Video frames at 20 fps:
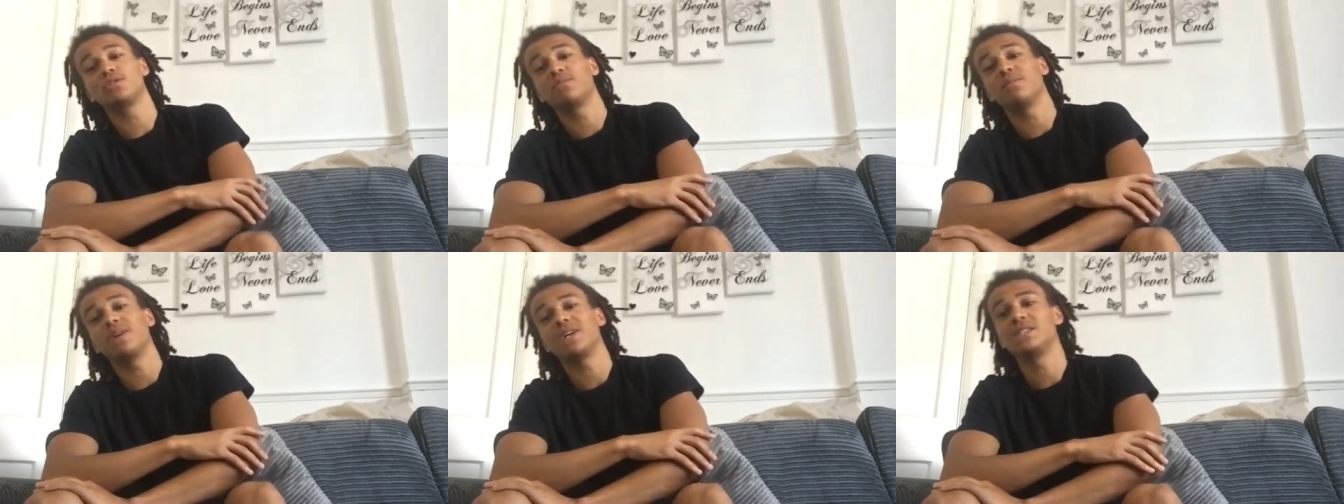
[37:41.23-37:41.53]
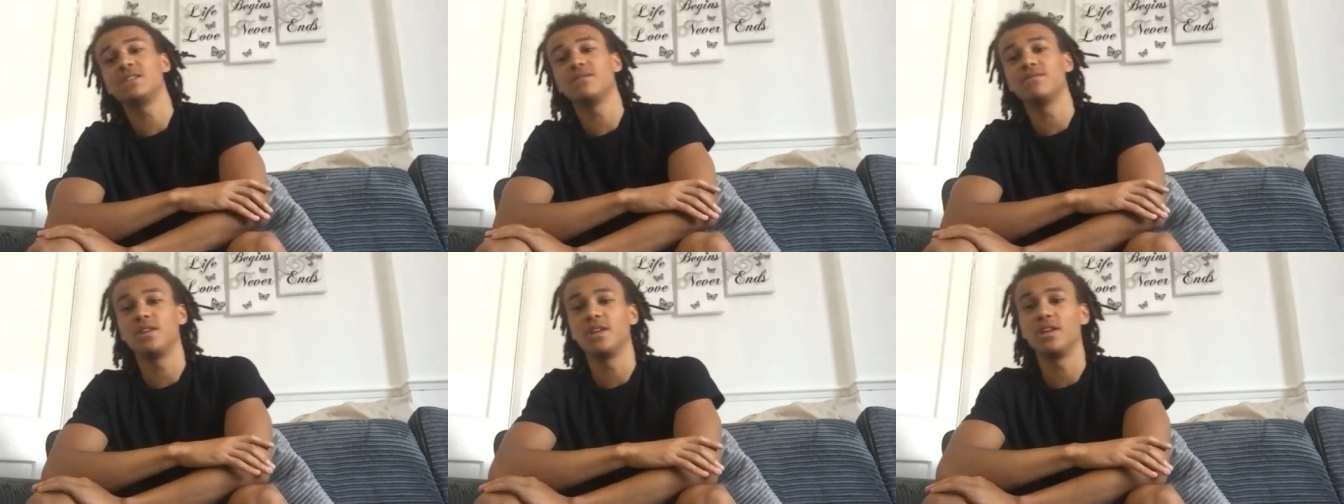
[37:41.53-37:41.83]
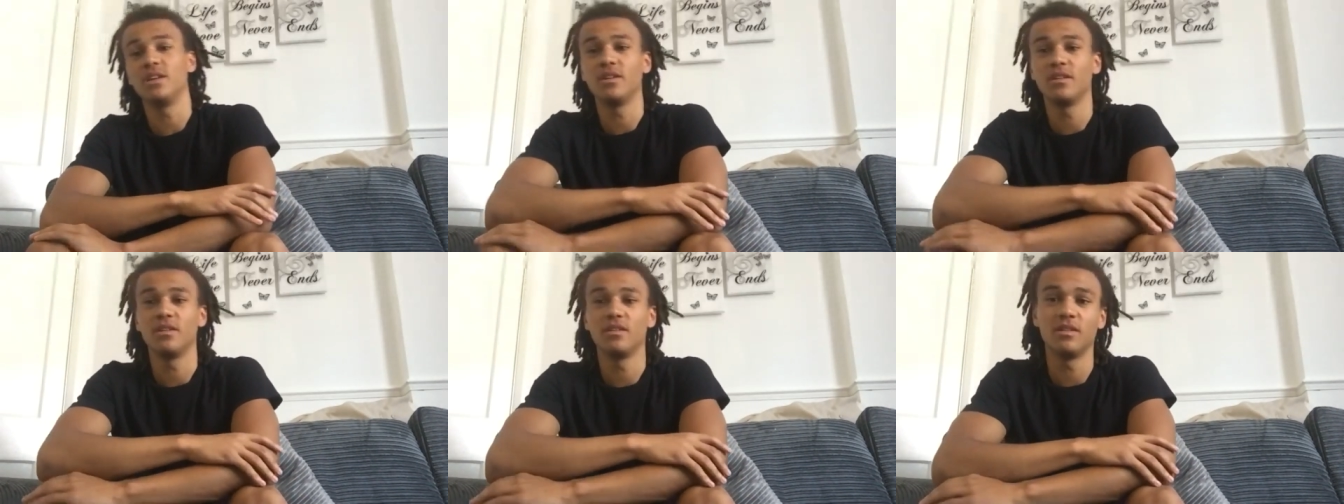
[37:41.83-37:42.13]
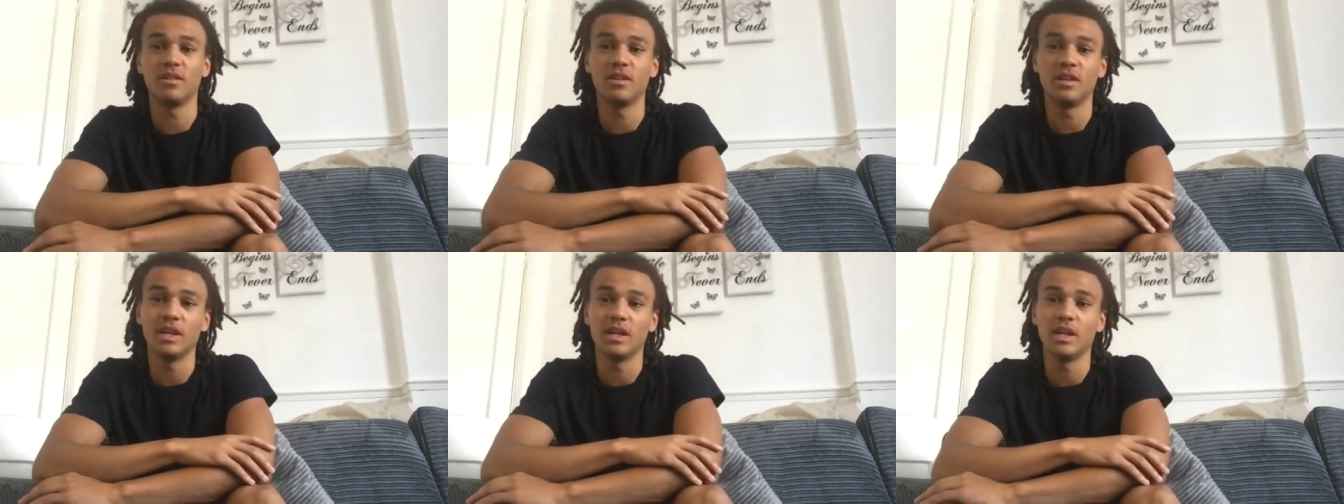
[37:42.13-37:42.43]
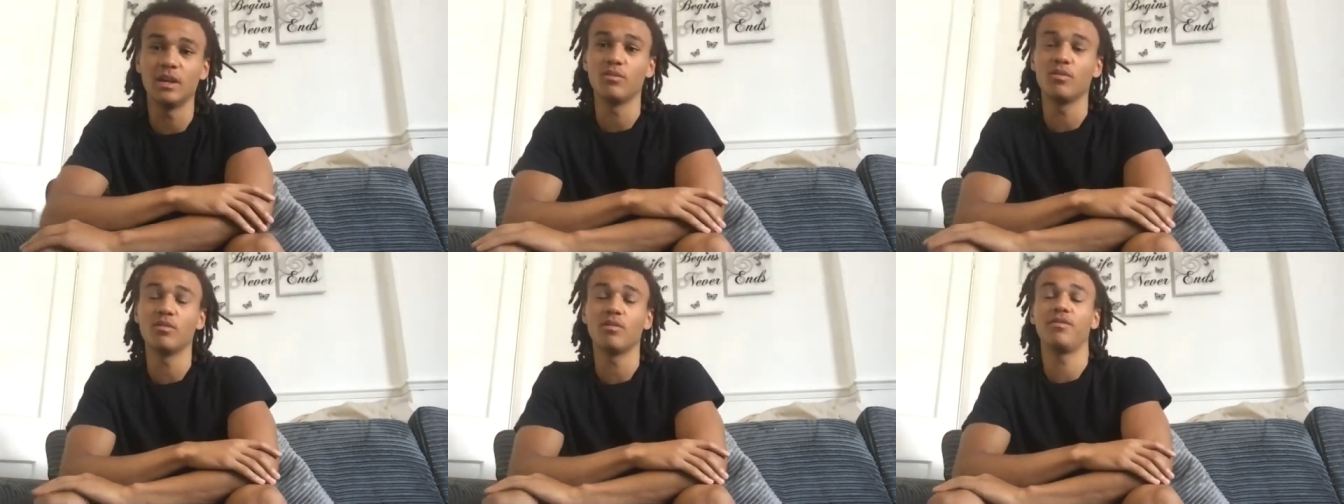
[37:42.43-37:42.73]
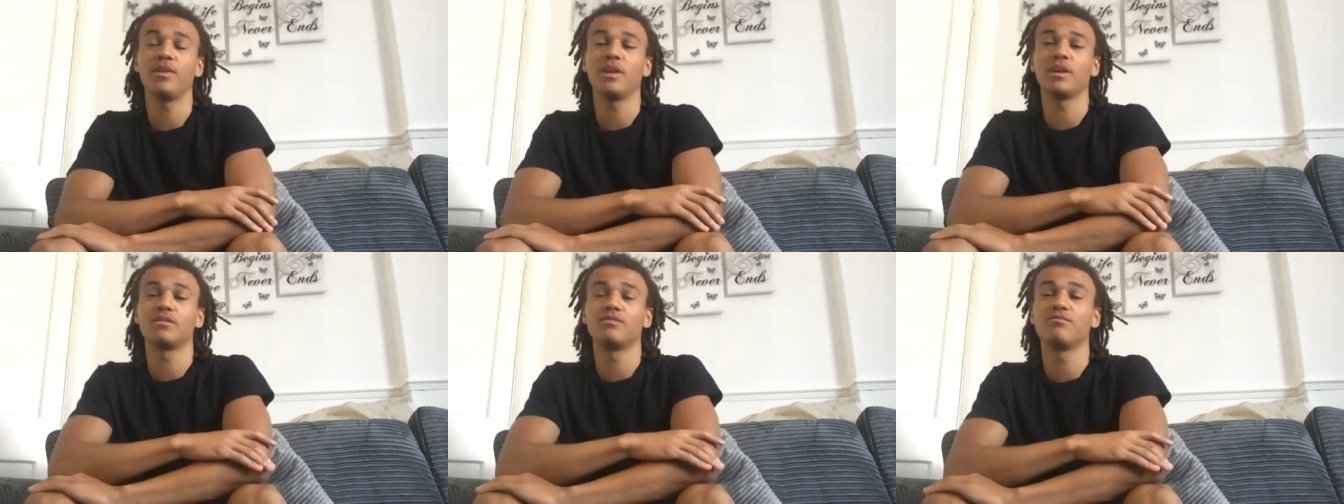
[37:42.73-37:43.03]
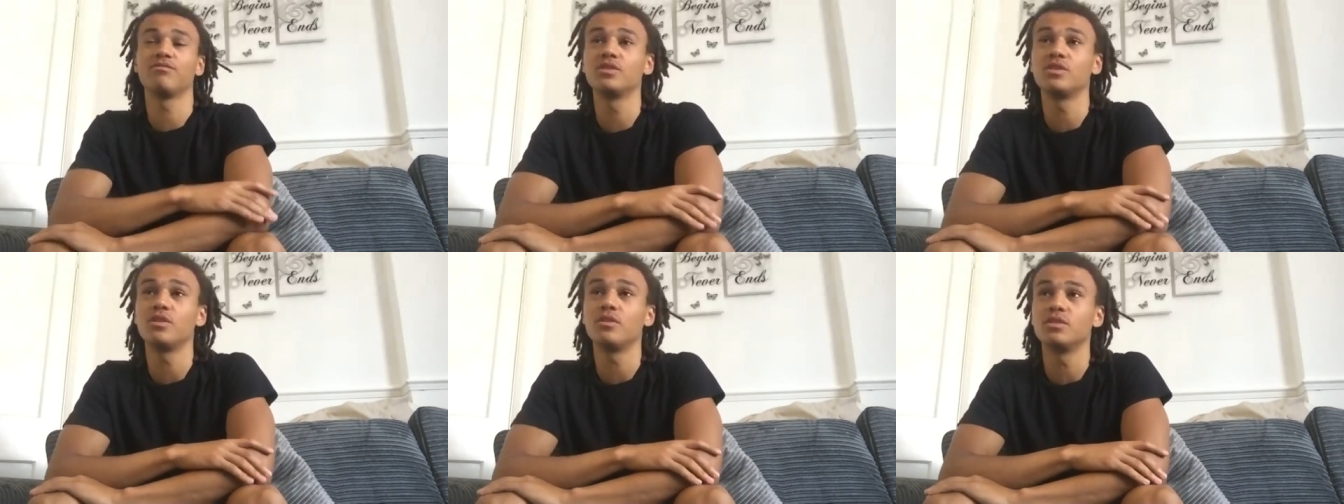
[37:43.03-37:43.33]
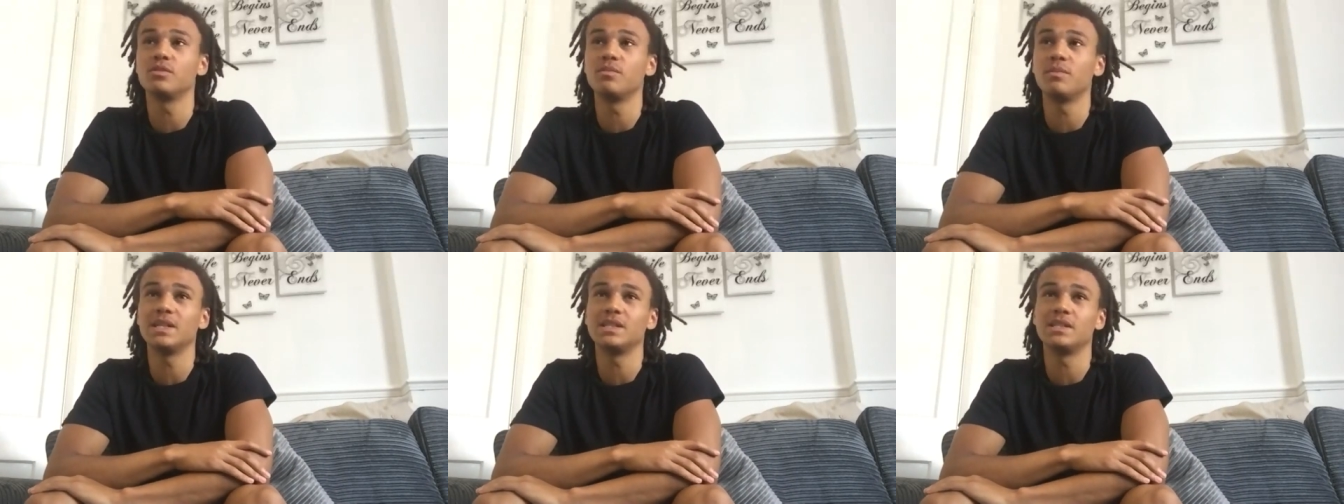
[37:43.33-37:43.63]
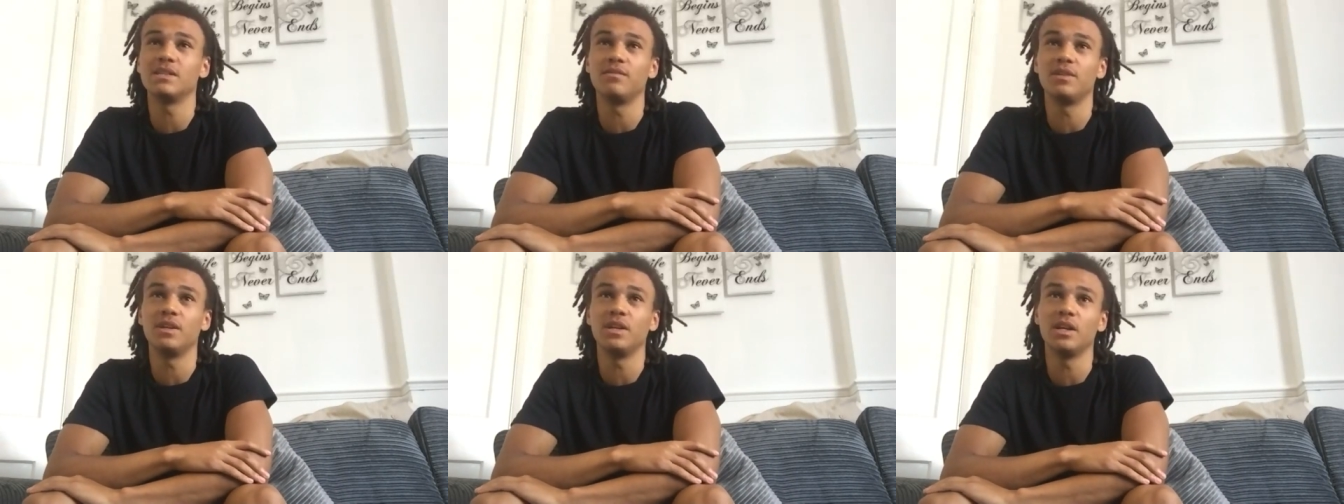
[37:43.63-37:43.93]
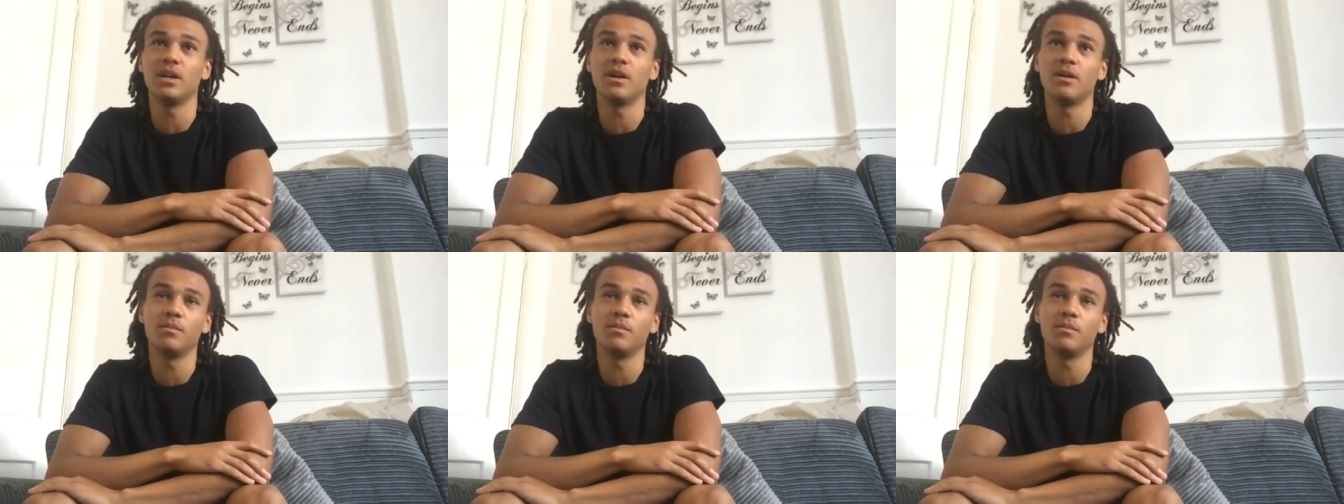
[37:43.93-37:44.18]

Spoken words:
massively. It will affect results massively.